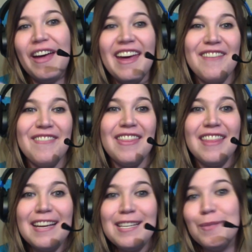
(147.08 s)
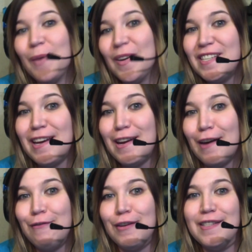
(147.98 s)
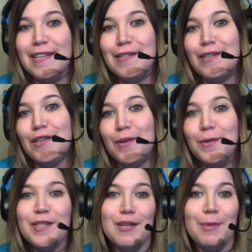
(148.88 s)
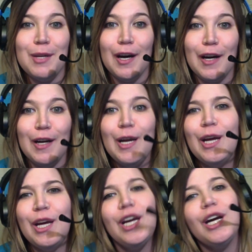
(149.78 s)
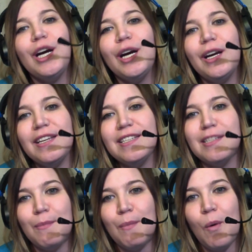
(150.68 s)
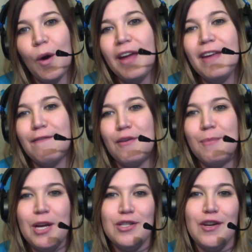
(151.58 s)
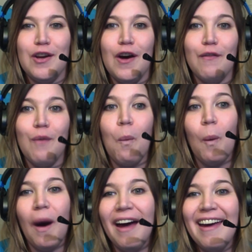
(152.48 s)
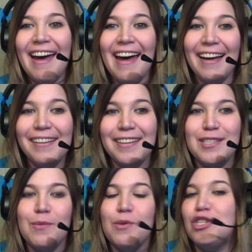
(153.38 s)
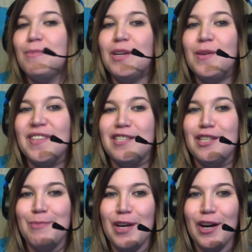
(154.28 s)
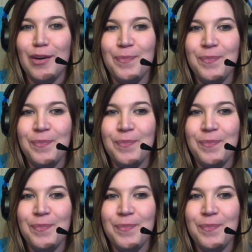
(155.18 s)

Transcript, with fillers: if this wasn't enough reason to use T P R, here is some more information of why else we should be using T P R.